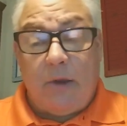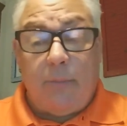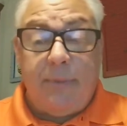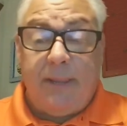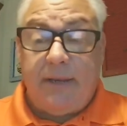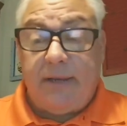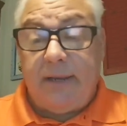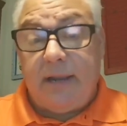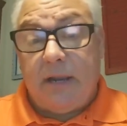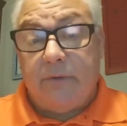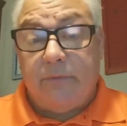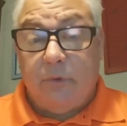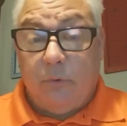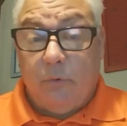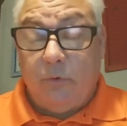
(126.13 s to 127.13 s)
I'll be in and
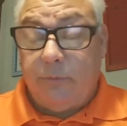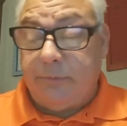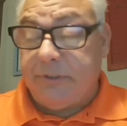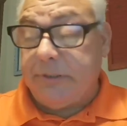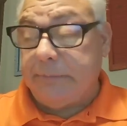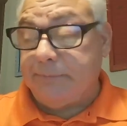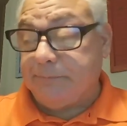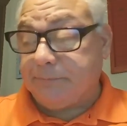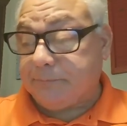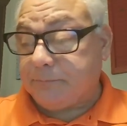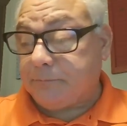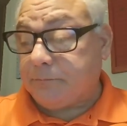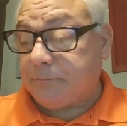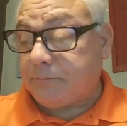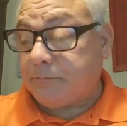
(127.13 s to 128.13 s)
out of the groups.
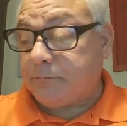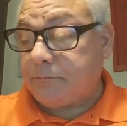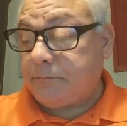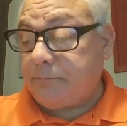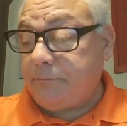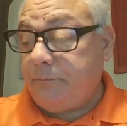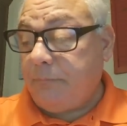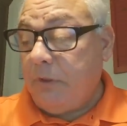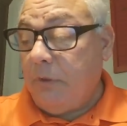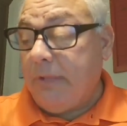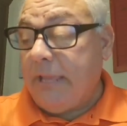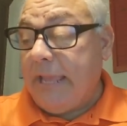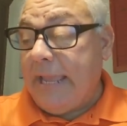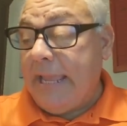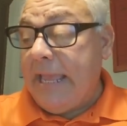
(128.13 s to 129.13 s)

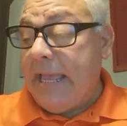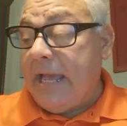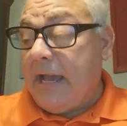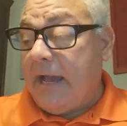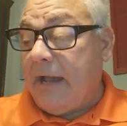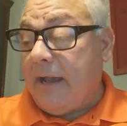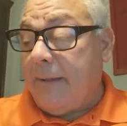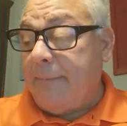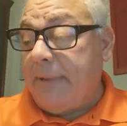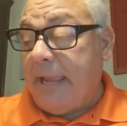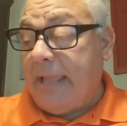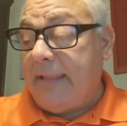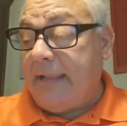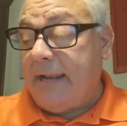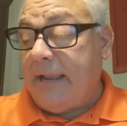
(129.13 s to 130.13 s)
Okay,
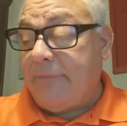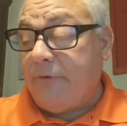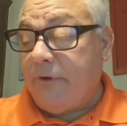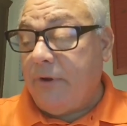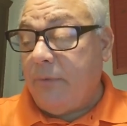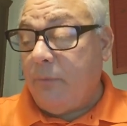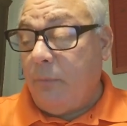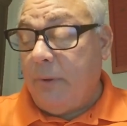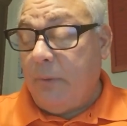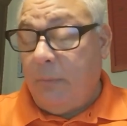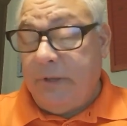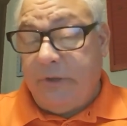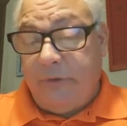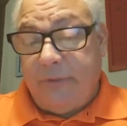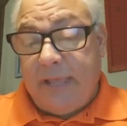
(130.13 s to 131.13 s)
and then after
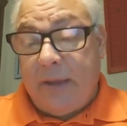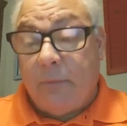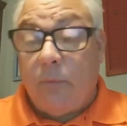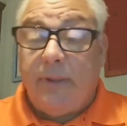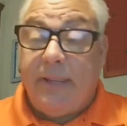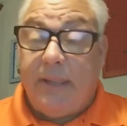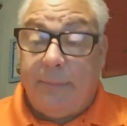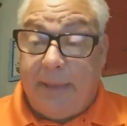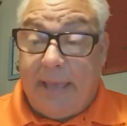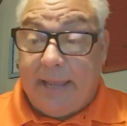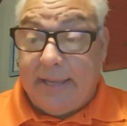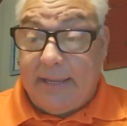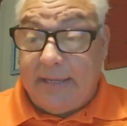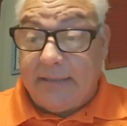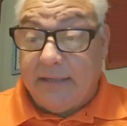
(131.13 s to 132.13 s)
we do that, when we get
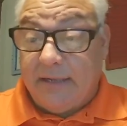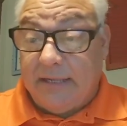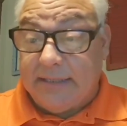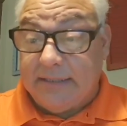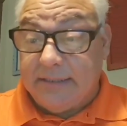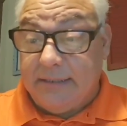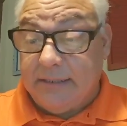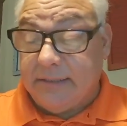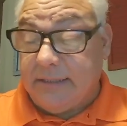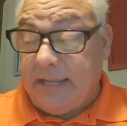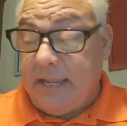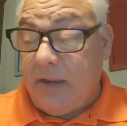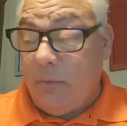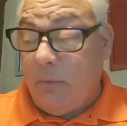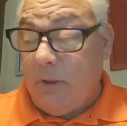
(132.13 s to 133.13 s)
back into class the next
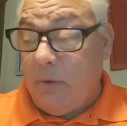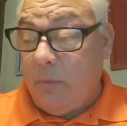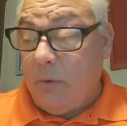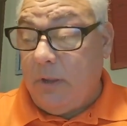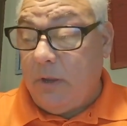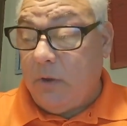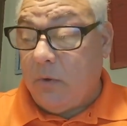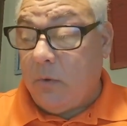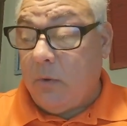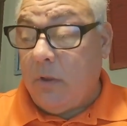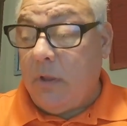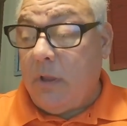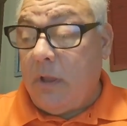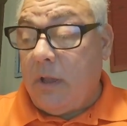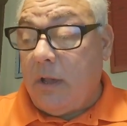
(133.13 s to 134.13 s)
day, we
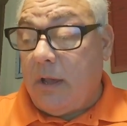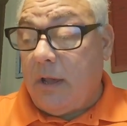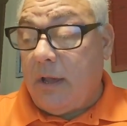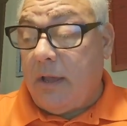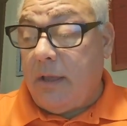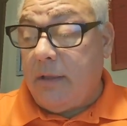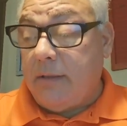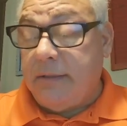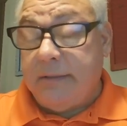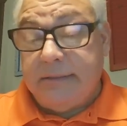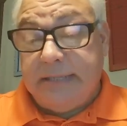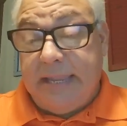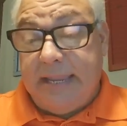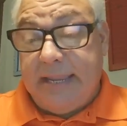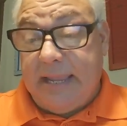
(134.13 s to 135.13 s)
will
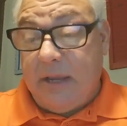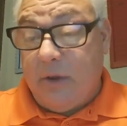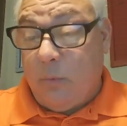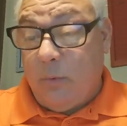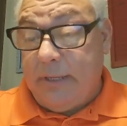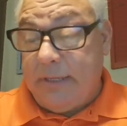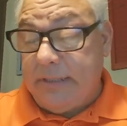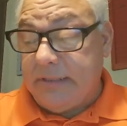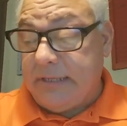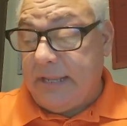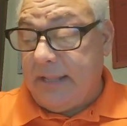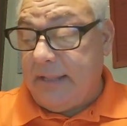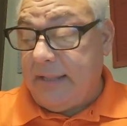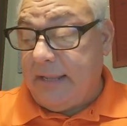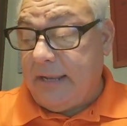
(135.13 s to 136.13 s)
take a quiz,
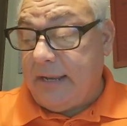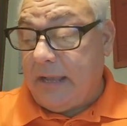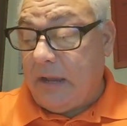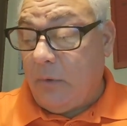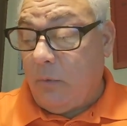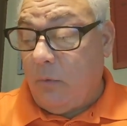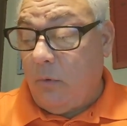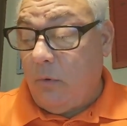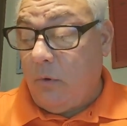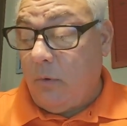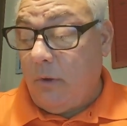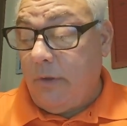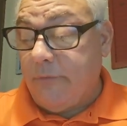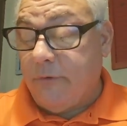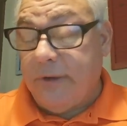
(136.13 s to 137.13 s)
and then I will
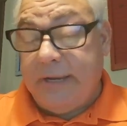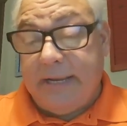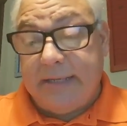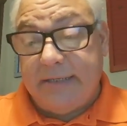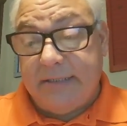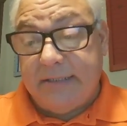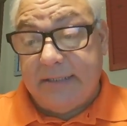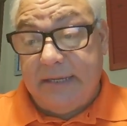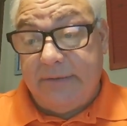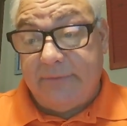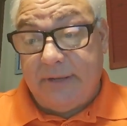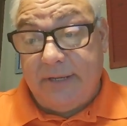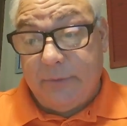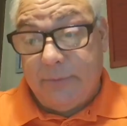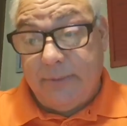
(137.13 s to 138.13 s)
go over it and see
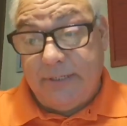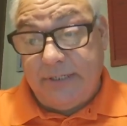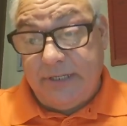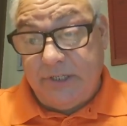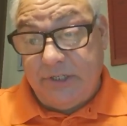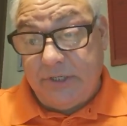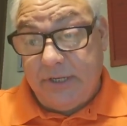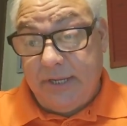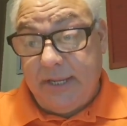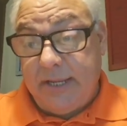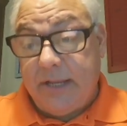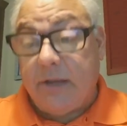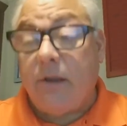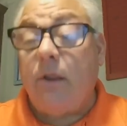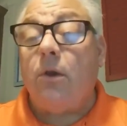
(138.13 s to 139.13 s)
if I need to reteach it
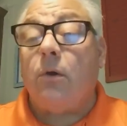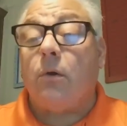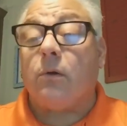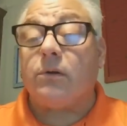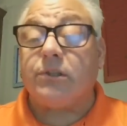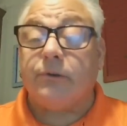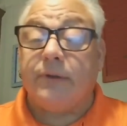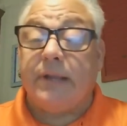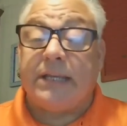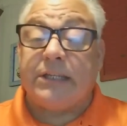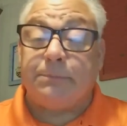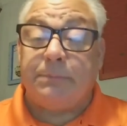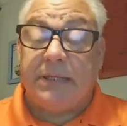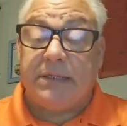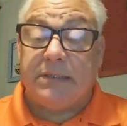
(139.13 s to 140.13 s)
again, or certain
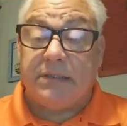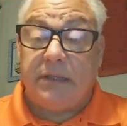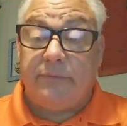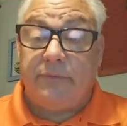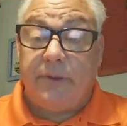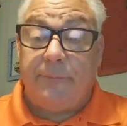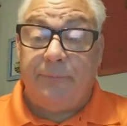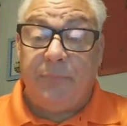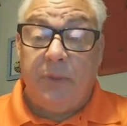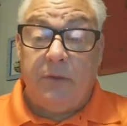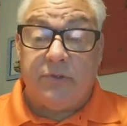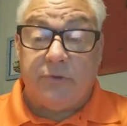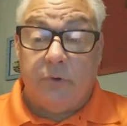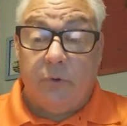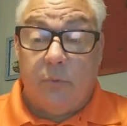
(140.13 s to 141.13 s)
aspects of it,
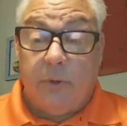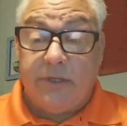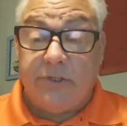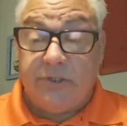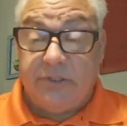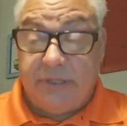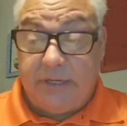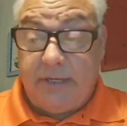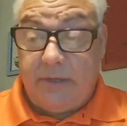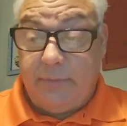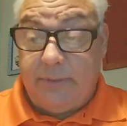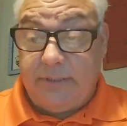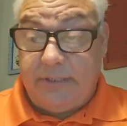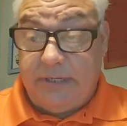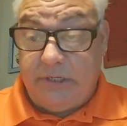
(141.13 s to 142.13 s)
certain questions I need to
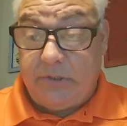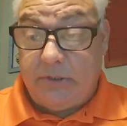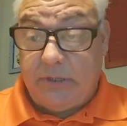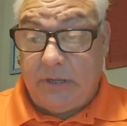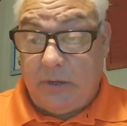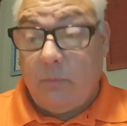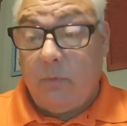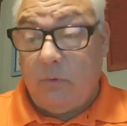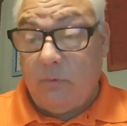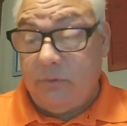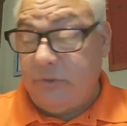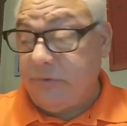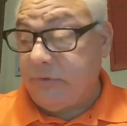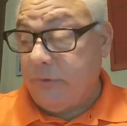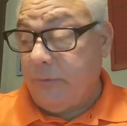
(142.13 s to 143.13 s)
reteach, I will
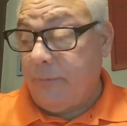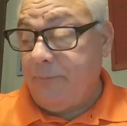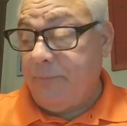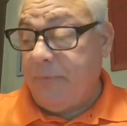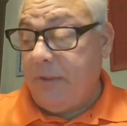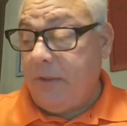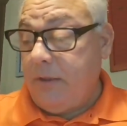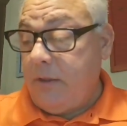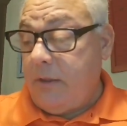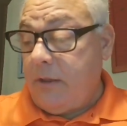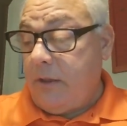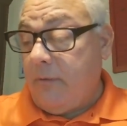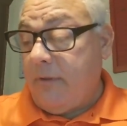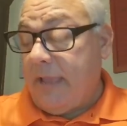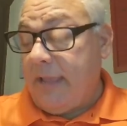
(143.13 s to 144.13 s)
do so.
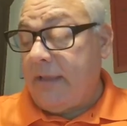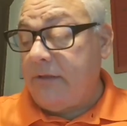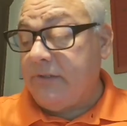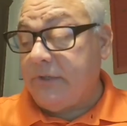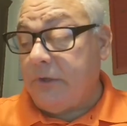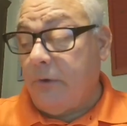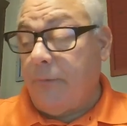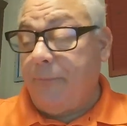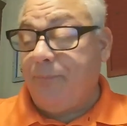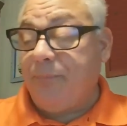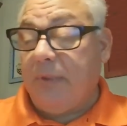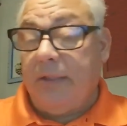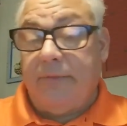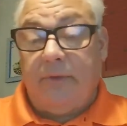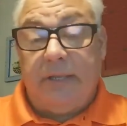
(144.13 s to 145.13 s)
Okay, so
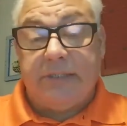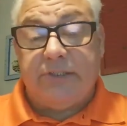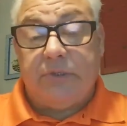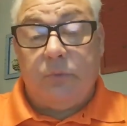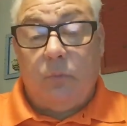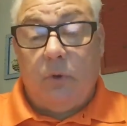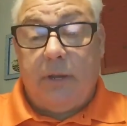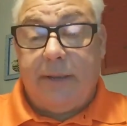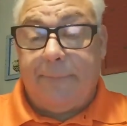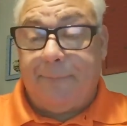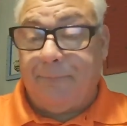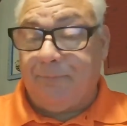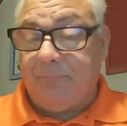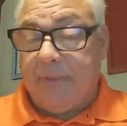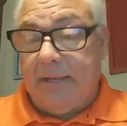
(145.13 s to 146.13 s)
lesson 1.
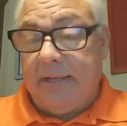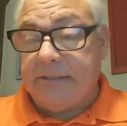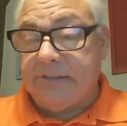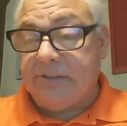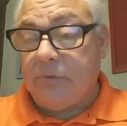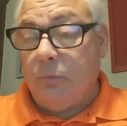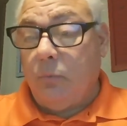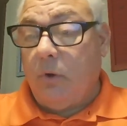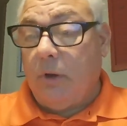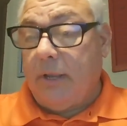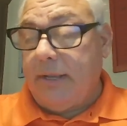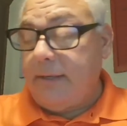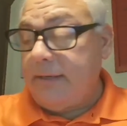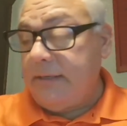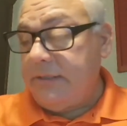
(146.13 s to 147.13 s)
Lesson
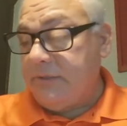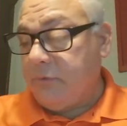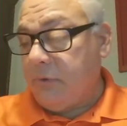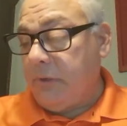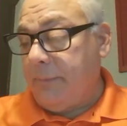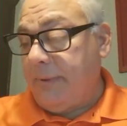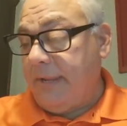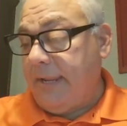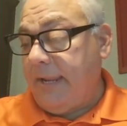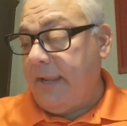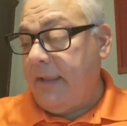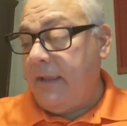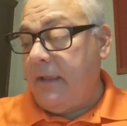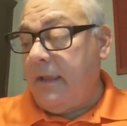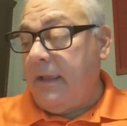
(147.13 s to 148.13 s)
1 is going to
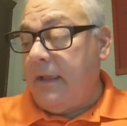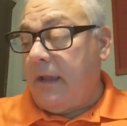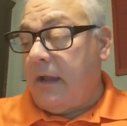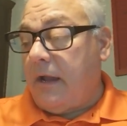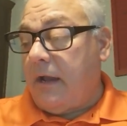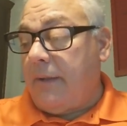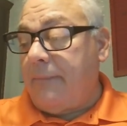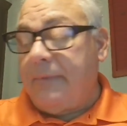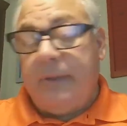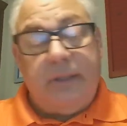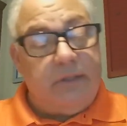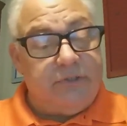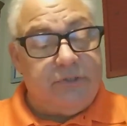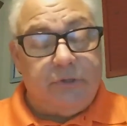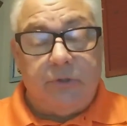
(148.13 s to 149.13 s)
be, the
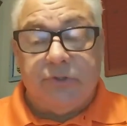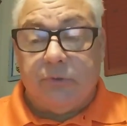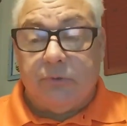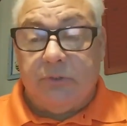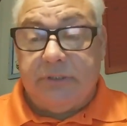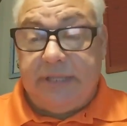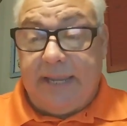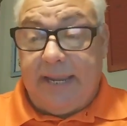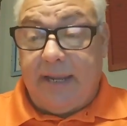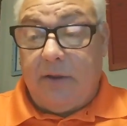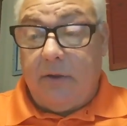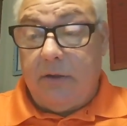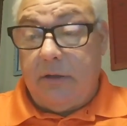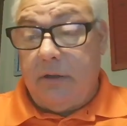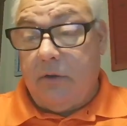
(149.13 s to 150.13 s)
students are going to take
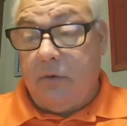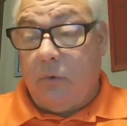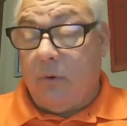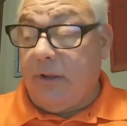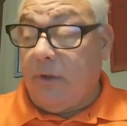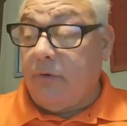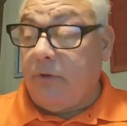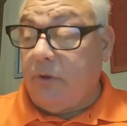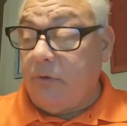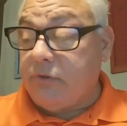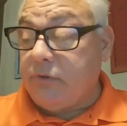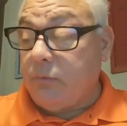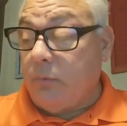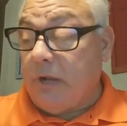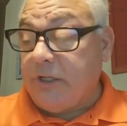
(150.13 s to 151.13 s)
Cordell
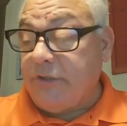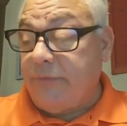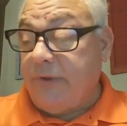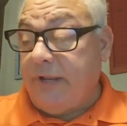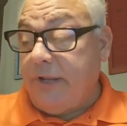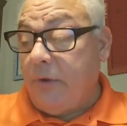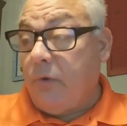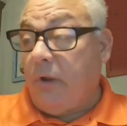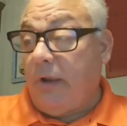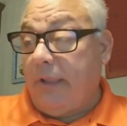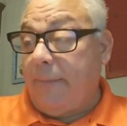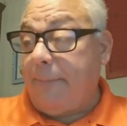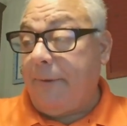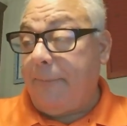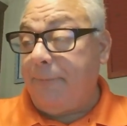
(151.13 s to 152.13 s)
notes, watch a video
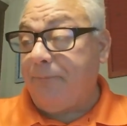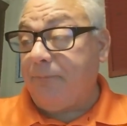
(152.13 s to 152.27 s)
clip.